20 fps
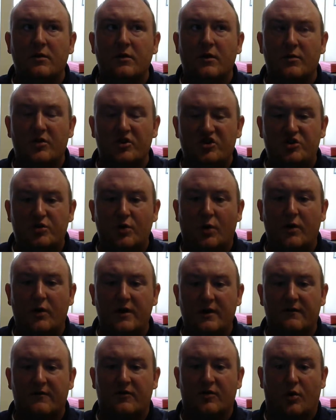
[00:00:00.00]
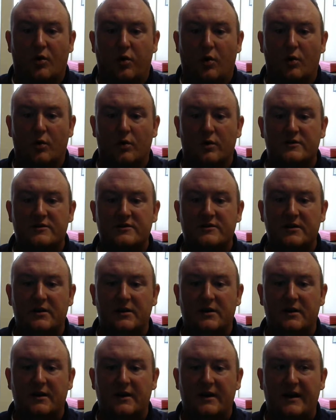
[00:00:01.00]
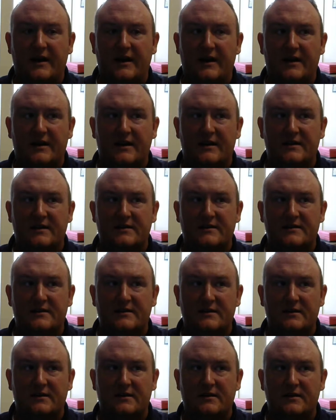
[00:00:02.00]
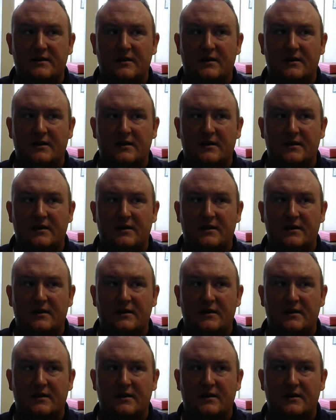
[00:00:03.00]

The majority of the course is,